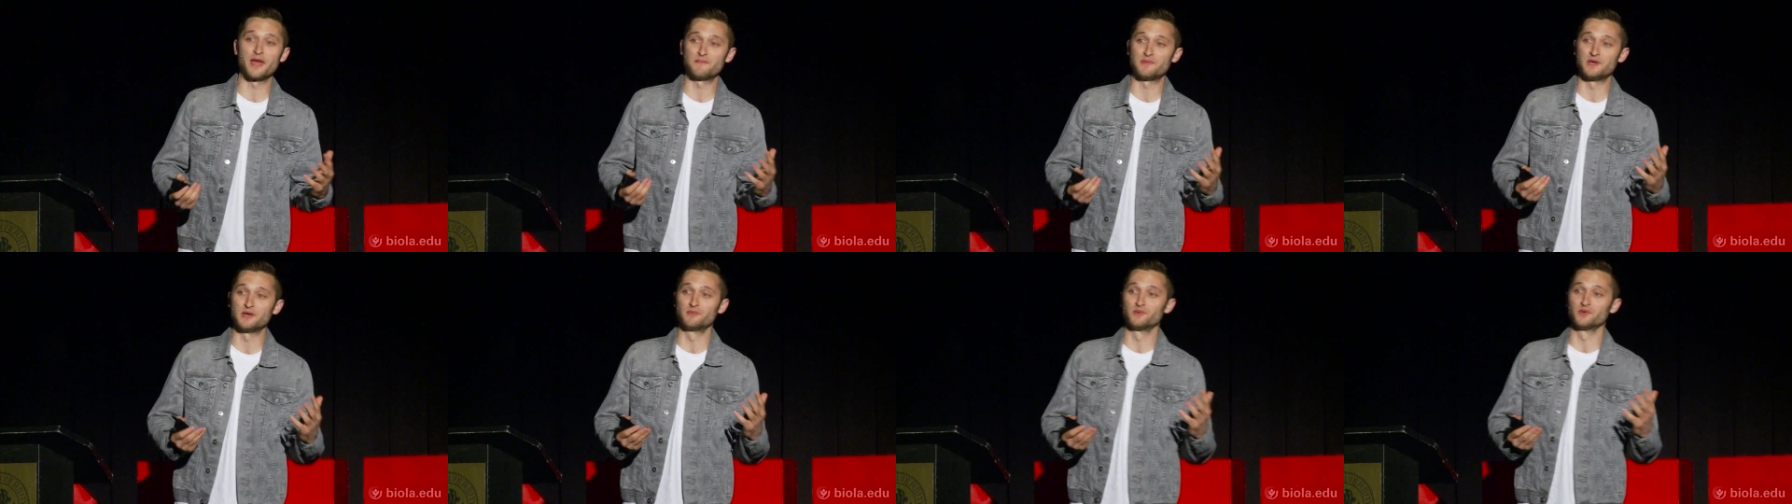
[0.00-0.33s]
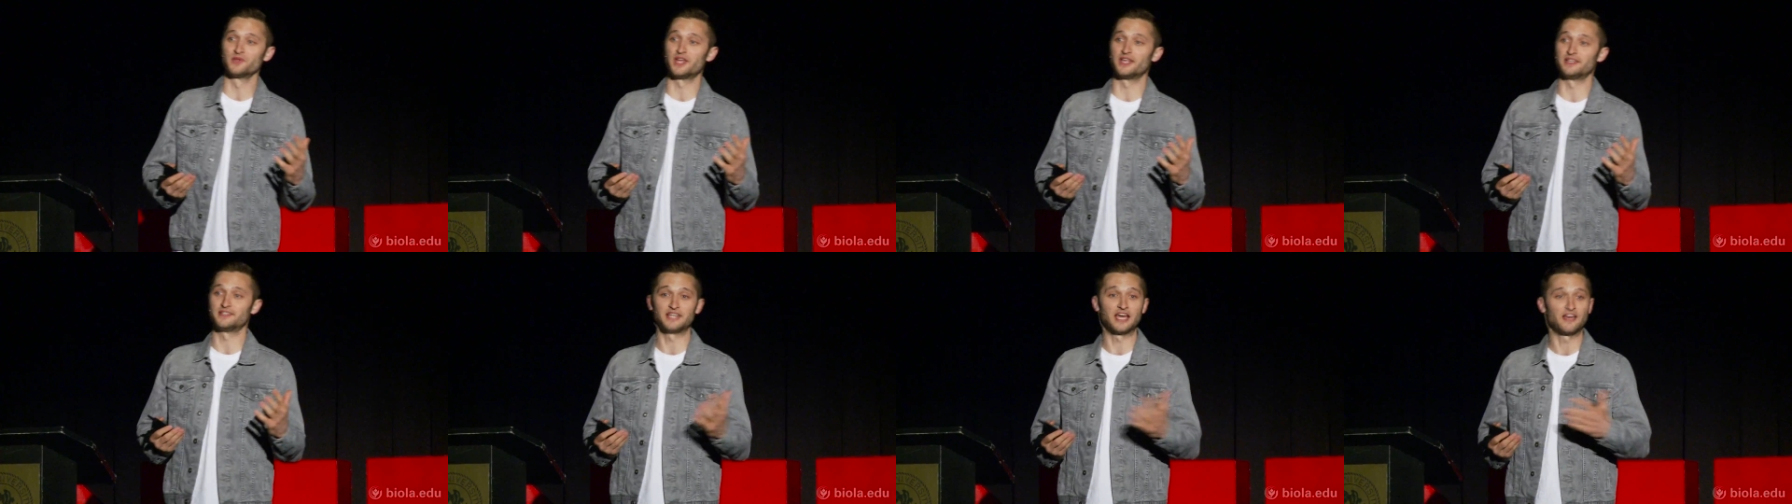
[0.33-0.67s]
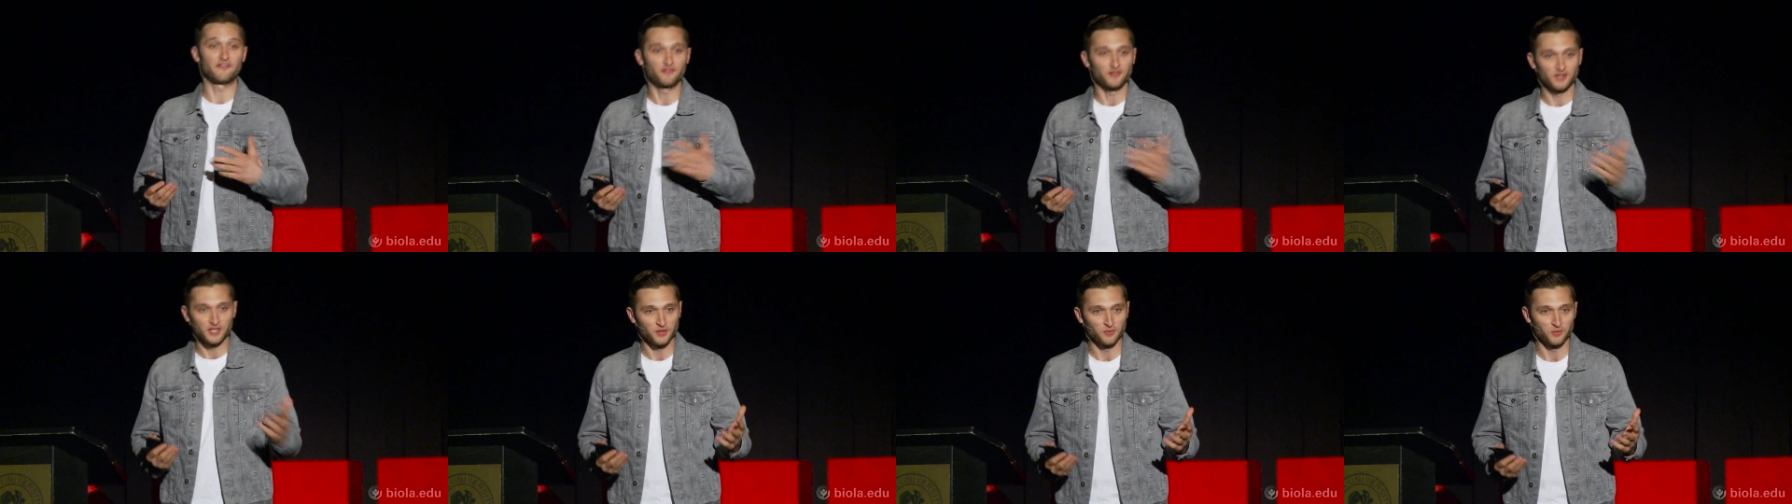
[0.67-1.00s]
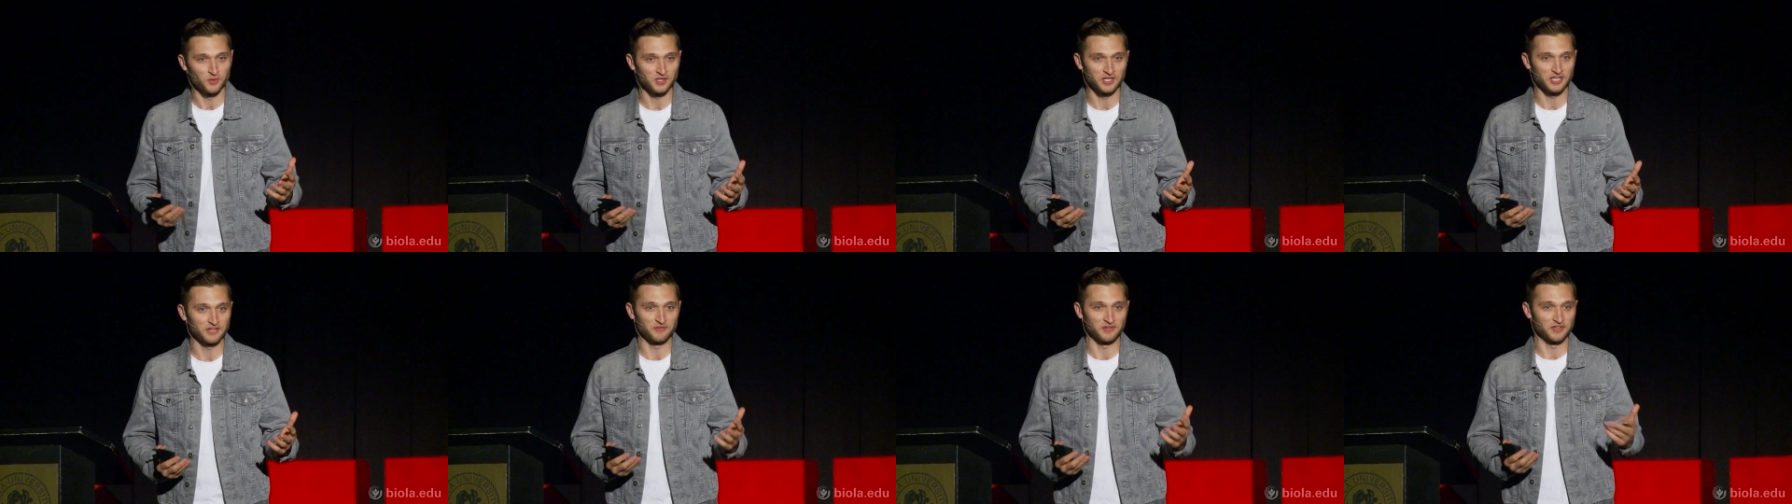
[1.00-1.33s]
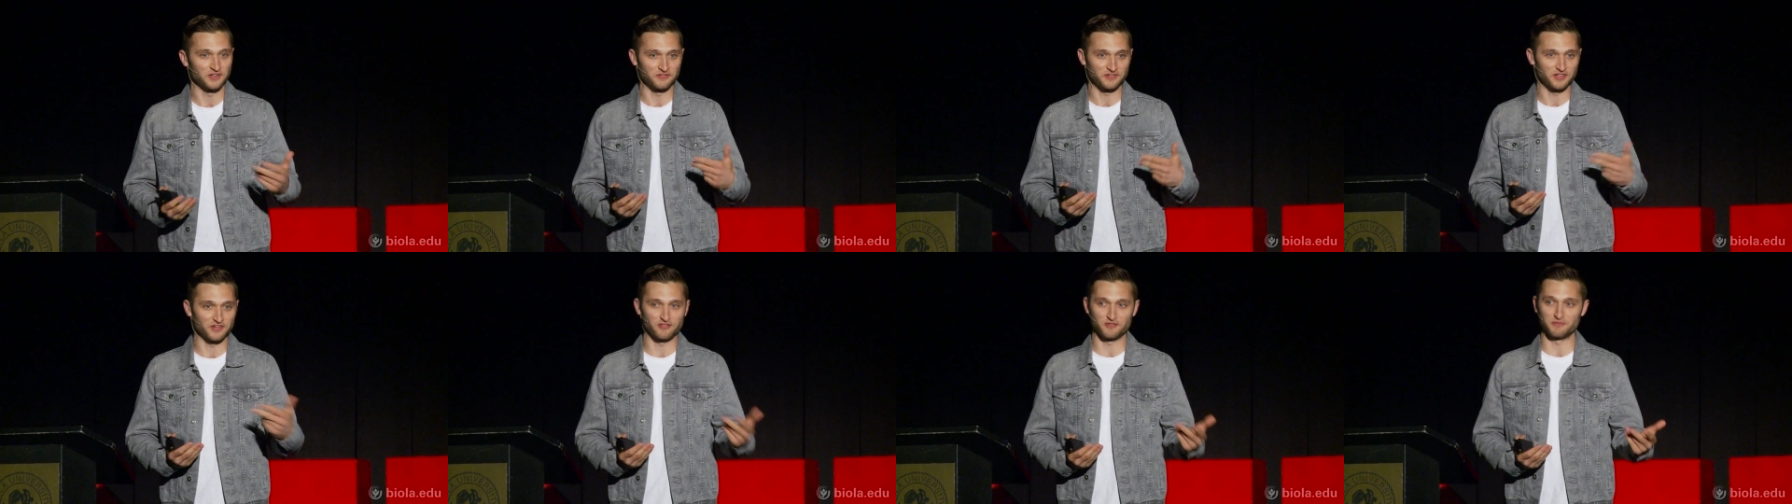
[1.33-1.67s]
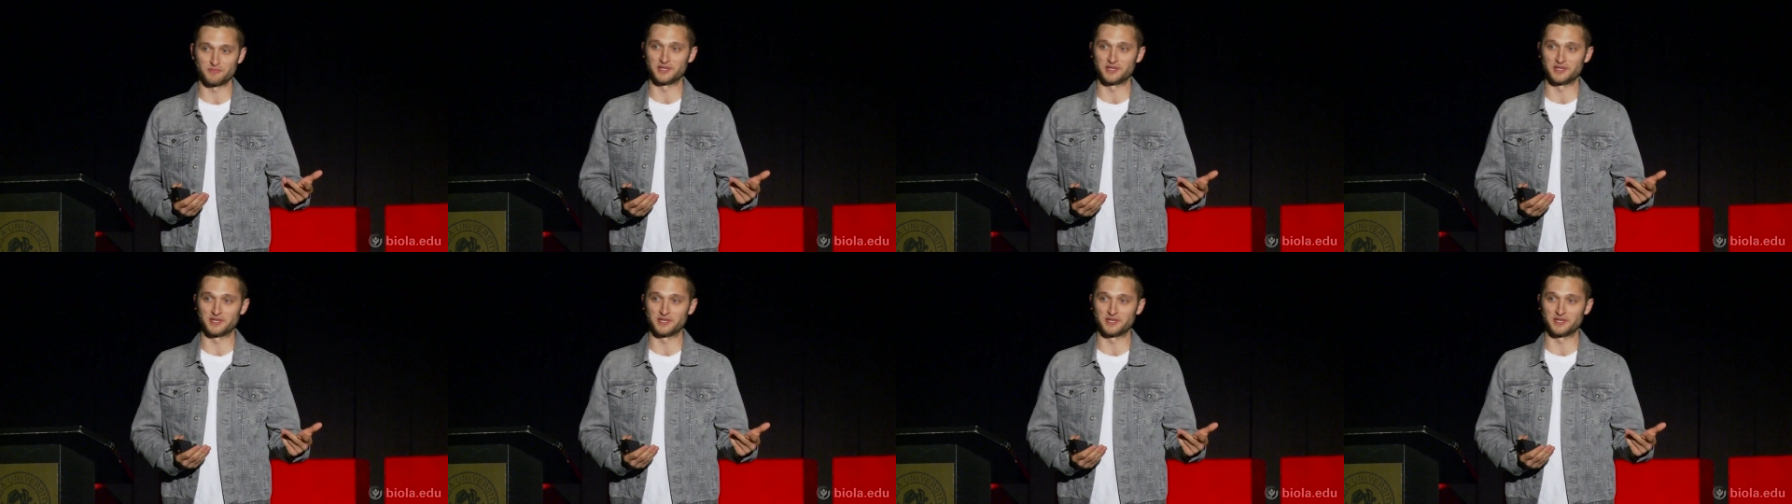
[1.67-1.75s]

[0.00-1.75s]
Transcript: People that definitely wouldn't even have given